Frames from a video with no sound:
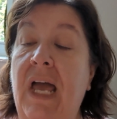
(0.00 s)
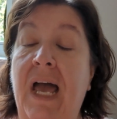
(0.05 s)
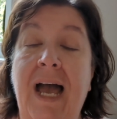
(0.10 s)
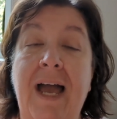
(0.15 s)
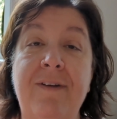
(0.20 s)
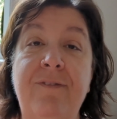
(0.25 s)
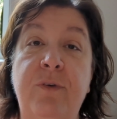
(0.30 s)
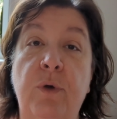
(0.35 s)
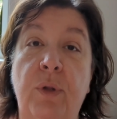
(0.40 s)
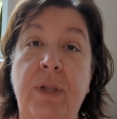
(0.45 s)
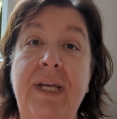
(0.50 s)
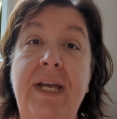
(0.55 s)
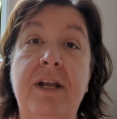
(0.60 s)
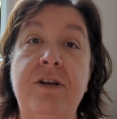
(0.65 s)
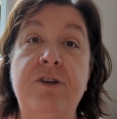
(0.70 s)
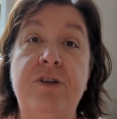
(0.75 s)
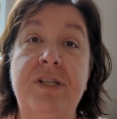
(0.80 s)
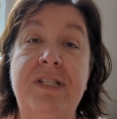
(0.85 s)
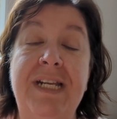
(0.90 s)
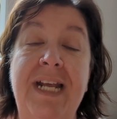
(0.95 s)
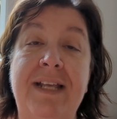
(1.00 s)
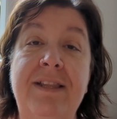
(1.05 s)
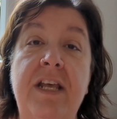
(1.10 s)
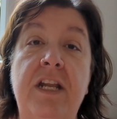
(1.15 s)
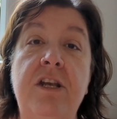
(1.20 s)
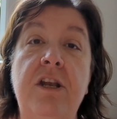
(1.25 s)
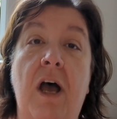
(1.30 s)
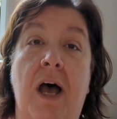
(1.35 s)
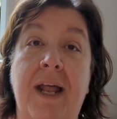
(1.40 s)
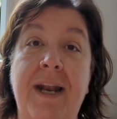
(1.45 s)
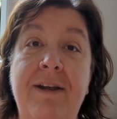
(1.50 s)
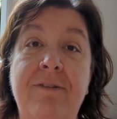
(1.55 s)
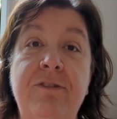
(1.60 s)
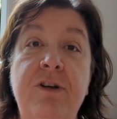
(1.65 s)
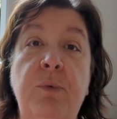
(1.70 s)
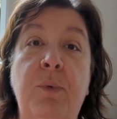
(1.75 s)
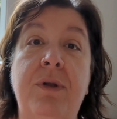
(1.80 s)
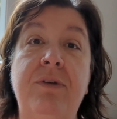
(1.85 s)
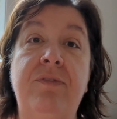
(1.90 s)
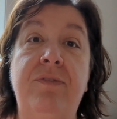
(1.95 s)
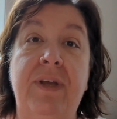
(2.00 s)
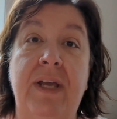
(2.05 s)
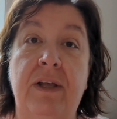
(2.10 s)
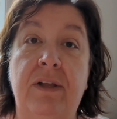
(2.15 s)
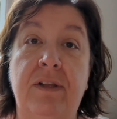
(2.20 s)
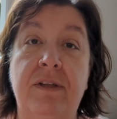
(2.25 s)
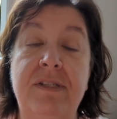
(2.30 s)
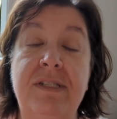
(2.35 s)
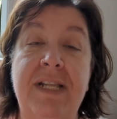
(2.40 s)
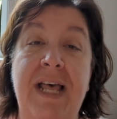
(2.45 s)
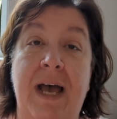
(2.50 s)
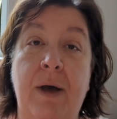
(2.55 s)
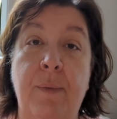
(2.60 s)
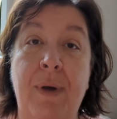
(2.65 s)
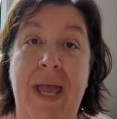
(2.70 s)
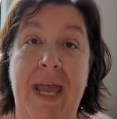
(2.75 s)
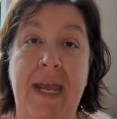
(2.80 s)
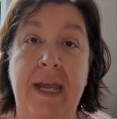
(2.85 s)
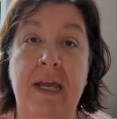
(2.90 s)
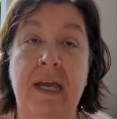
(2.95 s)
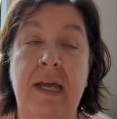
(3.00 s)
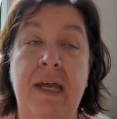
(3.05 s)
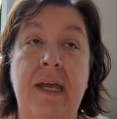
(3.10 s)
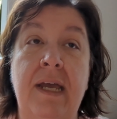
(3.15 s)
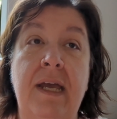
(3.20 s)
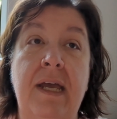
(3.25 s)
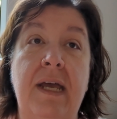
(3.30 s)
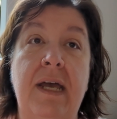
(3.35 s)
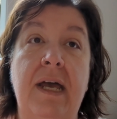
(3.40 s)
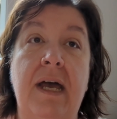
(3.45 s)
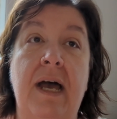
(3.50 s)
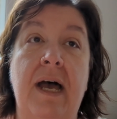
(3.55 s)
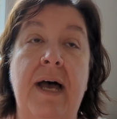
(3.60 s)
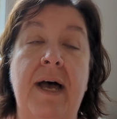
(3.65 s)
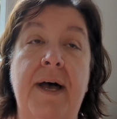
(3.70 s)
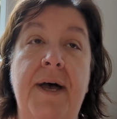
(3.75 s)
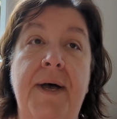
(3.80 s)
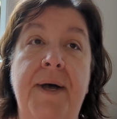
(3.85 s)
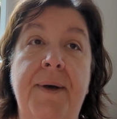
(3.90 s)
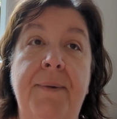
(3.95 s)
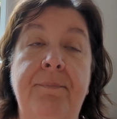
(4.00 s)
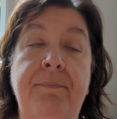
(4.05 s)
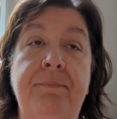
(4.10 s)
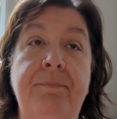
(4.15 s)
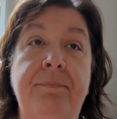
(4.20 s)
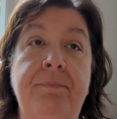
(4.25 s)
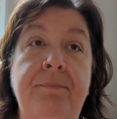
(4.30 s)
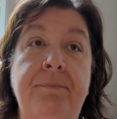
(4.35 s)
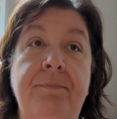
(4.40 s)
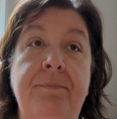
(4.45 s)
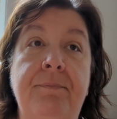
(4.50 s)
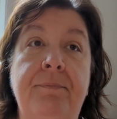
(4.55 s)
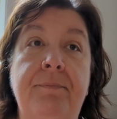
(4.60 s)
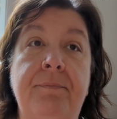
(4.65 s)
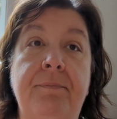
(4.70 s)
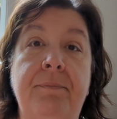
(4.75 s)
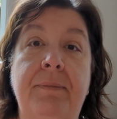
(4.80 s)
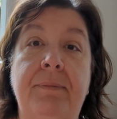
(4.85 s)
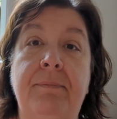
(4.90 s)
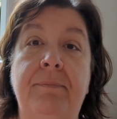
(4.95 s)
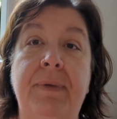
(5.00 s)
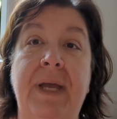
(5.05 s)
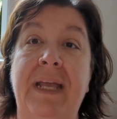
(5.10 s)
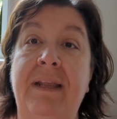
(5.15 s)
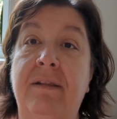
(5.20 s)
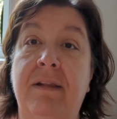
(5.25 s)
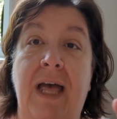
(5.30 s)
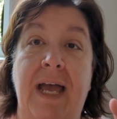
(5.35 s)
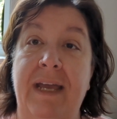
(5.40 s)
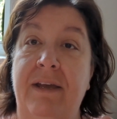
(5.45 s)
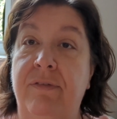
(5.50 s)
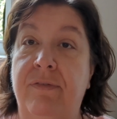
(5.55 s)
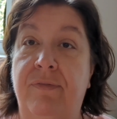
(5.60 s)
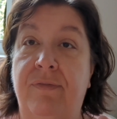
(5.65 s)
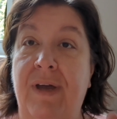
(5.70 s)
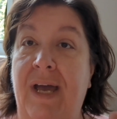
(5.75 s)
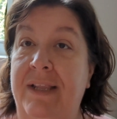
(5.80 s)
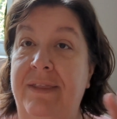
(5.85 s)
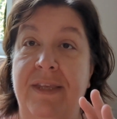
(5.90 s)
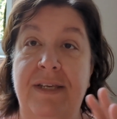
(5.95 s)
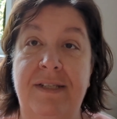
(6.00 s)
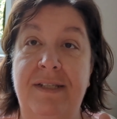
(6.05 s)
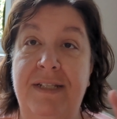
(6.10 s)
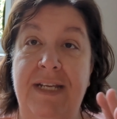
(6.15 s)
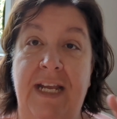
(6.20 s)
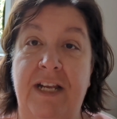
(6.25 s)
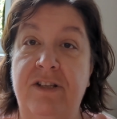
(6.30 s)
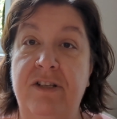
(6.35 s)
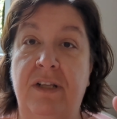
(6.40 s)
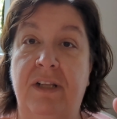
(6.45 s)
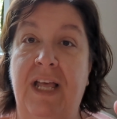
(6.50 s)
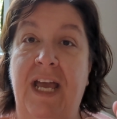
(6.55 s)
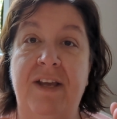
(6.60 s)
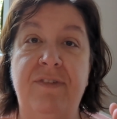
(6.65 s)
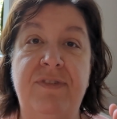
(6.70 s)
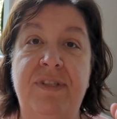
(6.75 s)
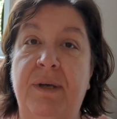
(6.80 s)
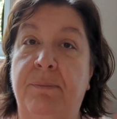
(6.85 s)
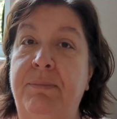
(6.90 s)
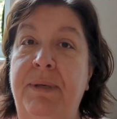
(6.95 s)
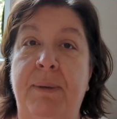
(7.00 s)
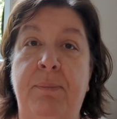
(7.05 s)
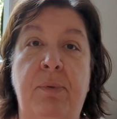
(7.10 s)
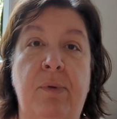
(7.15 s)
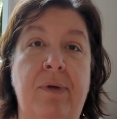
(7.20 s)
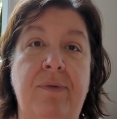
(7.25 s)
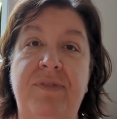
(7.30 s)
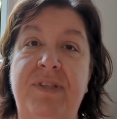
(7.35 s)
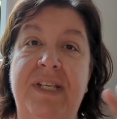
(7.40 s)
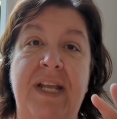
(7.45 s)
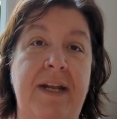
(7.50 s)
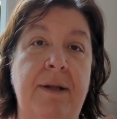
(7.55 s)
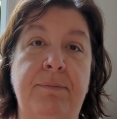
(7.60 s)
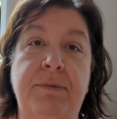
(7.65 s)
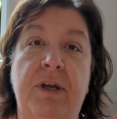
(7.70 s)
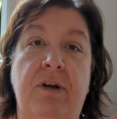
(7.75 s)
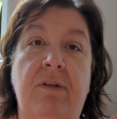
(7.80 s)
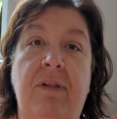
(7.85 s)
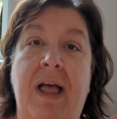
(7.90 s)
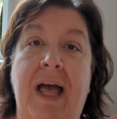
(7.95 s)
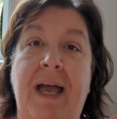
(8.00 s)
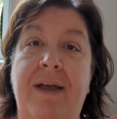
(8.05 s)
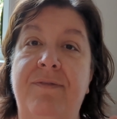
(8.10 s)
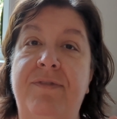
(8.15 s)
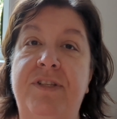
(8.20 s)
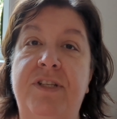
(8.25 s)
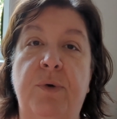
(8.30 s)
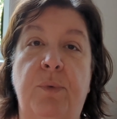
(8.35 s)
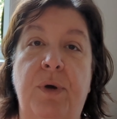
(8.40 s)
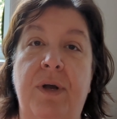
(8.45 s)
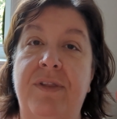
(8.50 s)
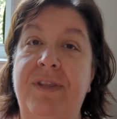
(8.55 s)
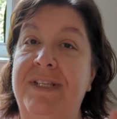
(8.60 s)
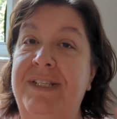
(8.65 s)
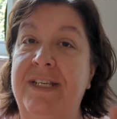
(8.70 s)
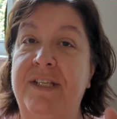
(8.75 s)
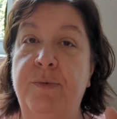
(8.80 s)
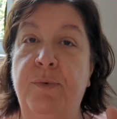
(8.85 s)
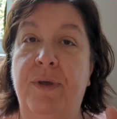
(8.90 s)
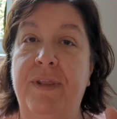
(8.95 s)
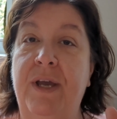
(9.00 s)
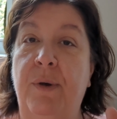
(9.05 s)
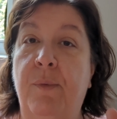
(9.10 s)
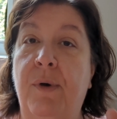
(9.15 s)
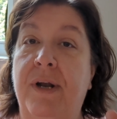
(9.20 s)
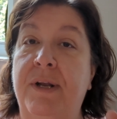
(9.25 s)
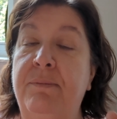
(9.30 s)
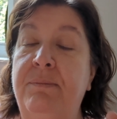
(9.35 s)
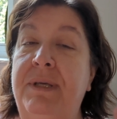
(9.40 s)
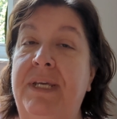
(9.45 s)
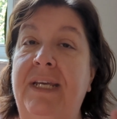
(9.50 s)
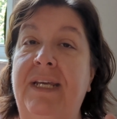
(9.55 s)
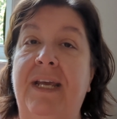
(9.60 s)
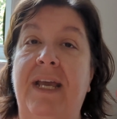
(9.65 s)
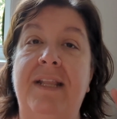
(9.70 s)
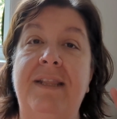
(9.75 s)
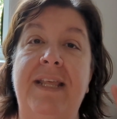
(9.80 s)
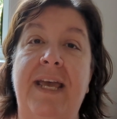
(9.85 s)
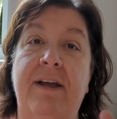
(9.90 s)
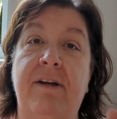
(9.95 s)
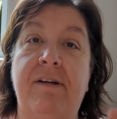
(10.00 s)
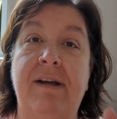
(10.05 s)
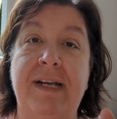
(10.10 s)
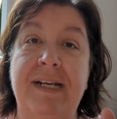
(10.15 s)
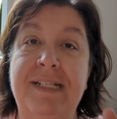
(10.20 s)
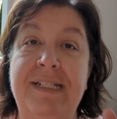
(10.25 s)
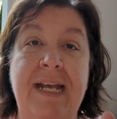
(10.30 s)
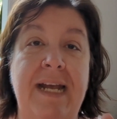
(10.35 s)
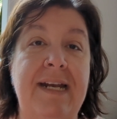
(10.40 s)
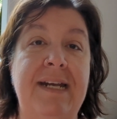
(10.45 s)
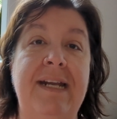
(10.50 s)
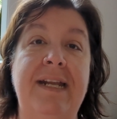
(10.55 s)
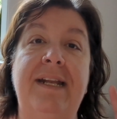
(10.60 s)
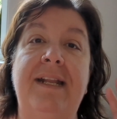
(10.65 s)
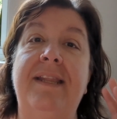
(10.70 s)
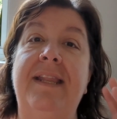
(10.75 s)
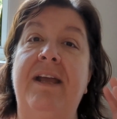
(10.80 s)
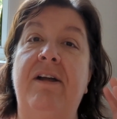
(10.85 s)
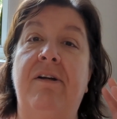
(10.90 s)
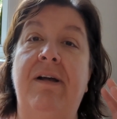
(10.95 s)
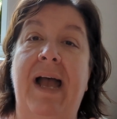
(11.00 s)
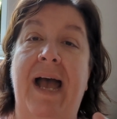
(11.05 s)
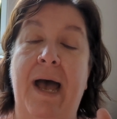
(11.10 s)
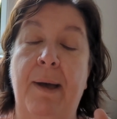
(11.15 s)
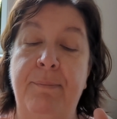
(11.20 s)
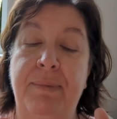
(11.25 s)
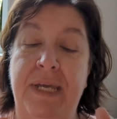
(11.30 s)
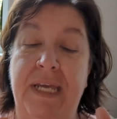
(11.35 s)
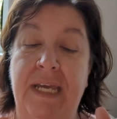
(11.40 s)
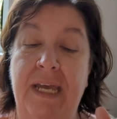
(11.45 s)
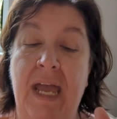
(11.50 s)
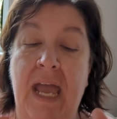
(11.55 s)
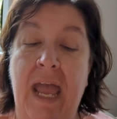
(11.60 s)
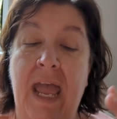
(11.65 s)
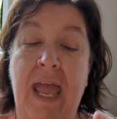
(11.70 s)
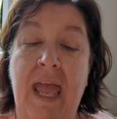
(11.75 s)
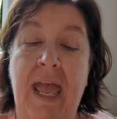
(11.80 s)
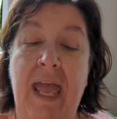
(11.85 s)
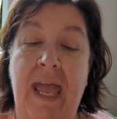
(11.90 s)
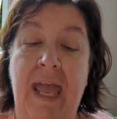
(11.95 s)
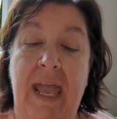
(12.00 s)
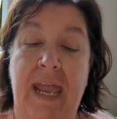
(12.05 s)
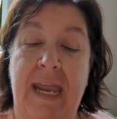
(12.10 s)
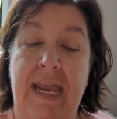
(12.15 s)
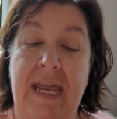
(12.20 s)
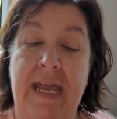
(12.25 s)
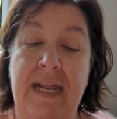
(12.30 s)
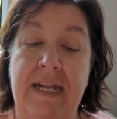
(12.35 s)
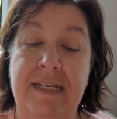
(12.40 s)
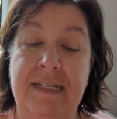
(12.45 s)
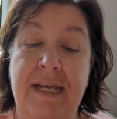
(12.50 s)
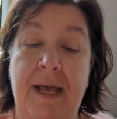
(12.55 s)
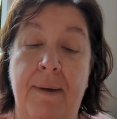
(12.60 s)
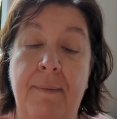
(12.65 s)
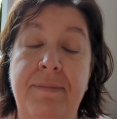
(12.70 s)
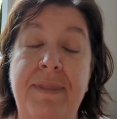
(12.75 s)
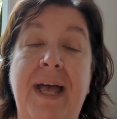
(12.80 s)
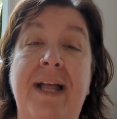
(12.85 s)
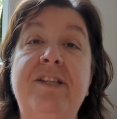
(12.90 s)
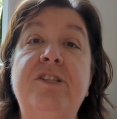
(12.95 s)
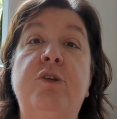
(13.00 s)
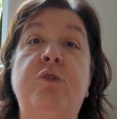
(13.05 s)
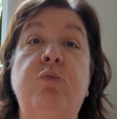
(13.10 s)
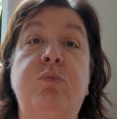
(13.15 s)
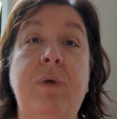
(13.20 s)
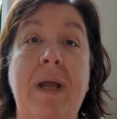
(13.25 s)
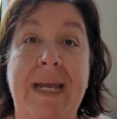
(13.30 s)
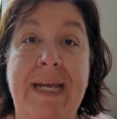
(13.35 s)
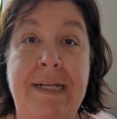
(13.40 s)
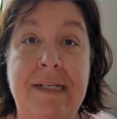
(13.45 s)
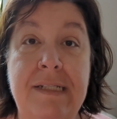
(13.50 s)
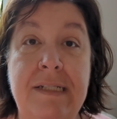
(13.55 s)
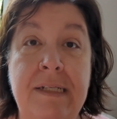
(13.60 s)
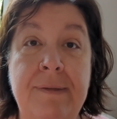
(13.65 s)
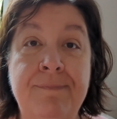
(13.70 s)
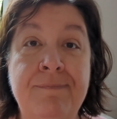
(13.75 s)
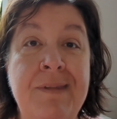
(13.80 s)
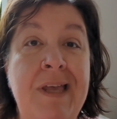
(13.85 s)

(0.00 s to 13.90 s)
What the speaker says: I fully understand that not everyone feels that way. In life, at this stage in life, some people have set up their lives to where this is where they want to be, and they are excited and they are happy, and that's great.